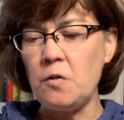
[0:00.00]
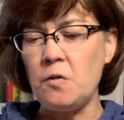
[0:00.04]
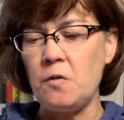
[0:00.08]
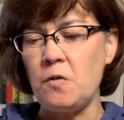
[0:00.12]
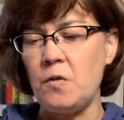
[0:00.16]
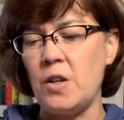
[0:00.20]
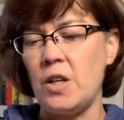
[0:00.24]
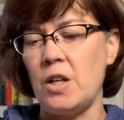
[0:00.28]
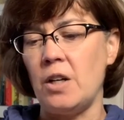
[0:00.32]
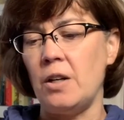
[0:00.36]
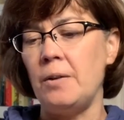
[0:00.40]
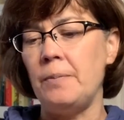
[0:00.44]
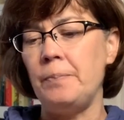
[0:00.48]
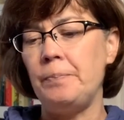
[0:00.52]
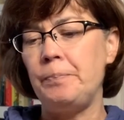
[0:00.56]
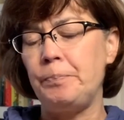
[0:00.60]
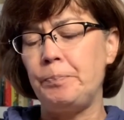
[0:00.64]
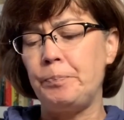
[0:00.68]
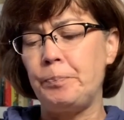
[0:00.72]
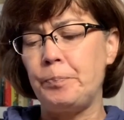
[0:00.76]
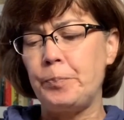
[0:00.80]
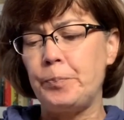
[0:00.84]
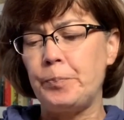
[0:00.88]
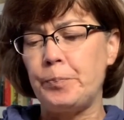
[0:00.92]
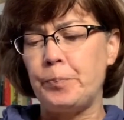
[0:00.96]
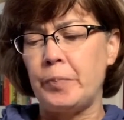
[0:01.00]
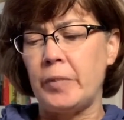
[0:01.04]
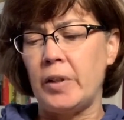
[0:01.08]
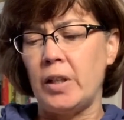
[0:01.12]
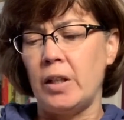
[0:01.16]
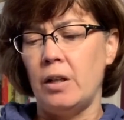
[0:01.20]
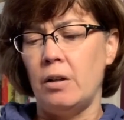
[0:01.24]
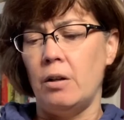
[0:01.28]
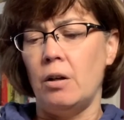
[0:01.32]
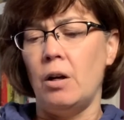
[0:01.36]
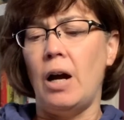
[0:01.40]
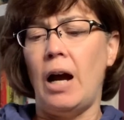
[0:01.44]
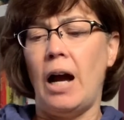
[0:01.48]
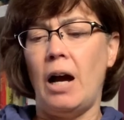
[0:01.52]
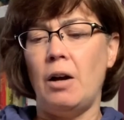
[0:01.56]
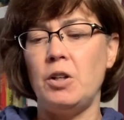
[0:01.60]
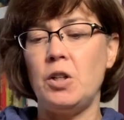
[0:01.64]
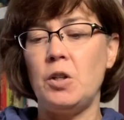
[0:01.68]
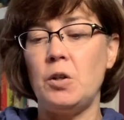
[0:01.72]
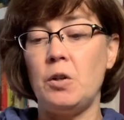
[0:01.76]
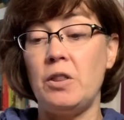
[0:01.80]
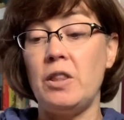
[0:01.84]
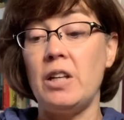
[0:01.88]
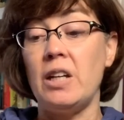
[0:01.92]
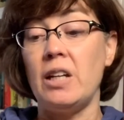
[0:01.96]

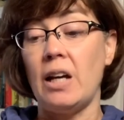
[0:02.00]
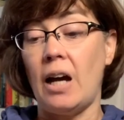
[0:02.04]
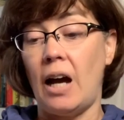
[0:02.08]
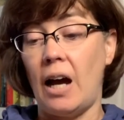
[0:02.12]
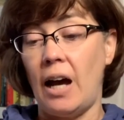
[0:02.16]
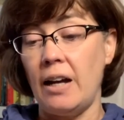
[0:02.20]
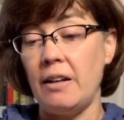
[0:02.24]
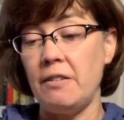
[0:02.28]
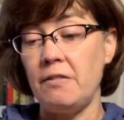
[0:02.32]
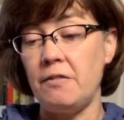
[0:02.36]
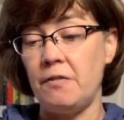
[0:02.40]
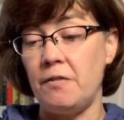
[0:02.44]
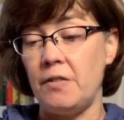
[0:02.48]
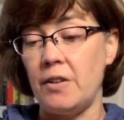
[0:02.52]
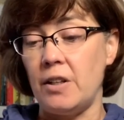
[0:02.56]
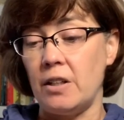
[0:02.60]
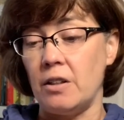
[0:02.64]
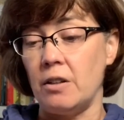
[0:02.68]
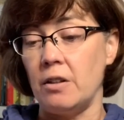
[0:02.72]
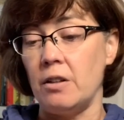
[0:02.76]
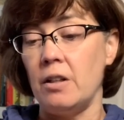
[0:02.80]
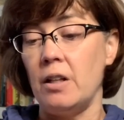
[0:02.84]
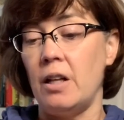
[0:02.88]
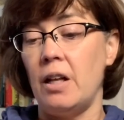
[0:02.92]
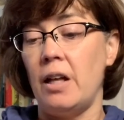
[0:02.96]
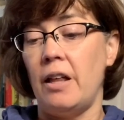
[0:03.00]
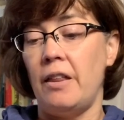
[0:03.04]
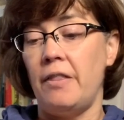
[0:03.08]
think I feel